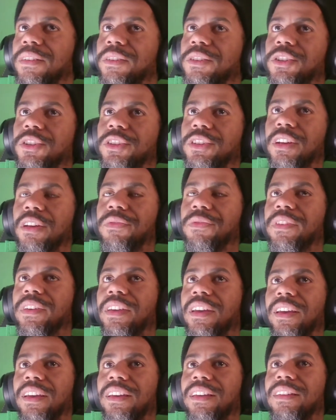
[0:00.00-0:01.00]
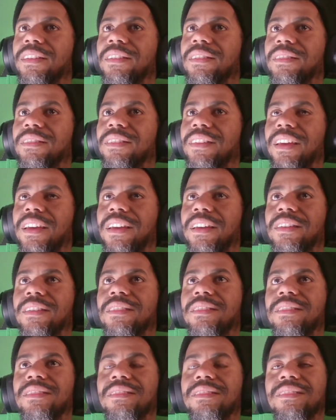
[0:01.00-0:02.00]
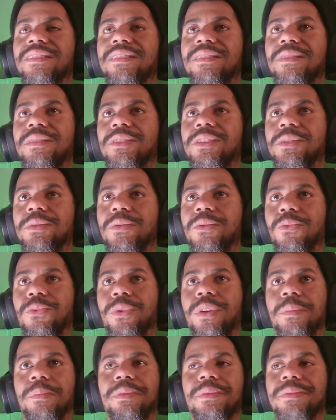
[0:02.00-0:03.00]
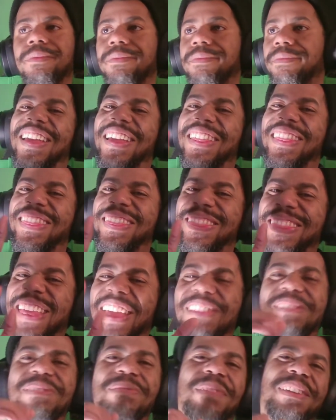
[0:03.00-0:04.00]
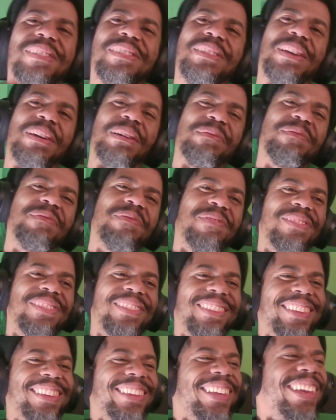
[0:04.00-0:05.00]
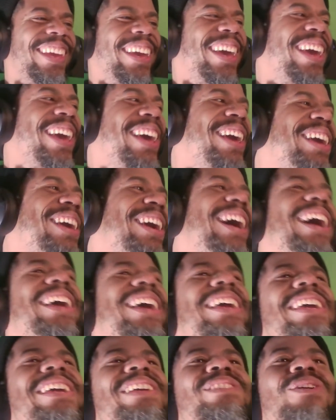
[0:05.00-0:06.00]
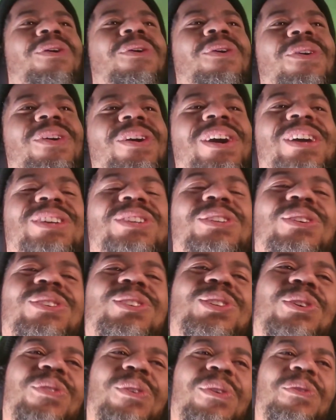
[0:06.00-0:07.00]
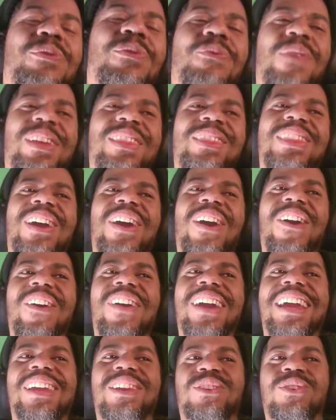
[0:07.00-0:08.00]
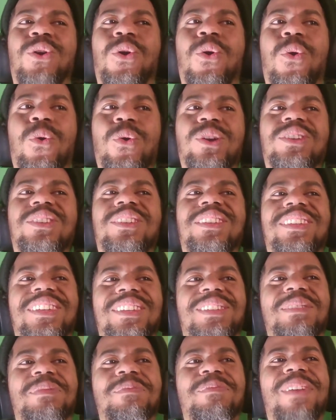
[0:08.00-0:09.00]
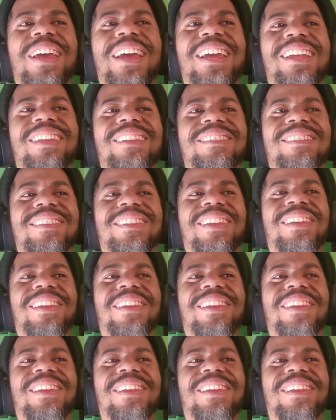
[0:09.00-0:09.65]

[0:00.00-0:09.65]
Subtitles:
Chef K. Dang. Rip. That's messed up. He tore. So Silver went there and torched this man's.